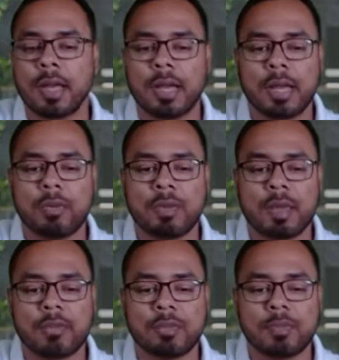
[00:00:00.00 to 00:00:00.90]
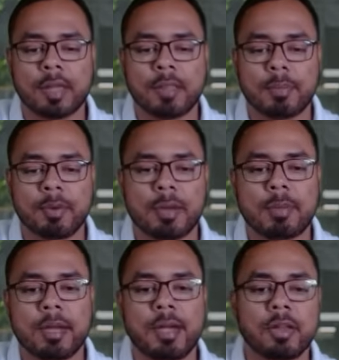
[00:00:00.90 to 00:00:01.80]
And now we have to find the
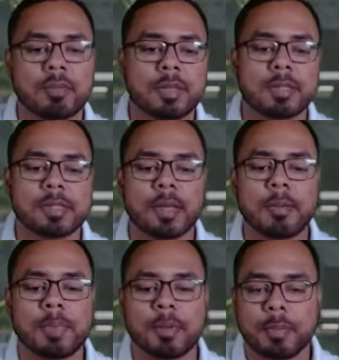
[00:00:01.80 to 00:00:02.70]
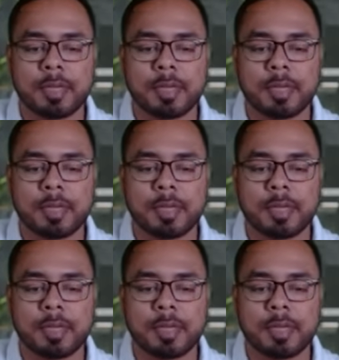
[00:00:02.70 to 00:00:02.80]
probability of this thing.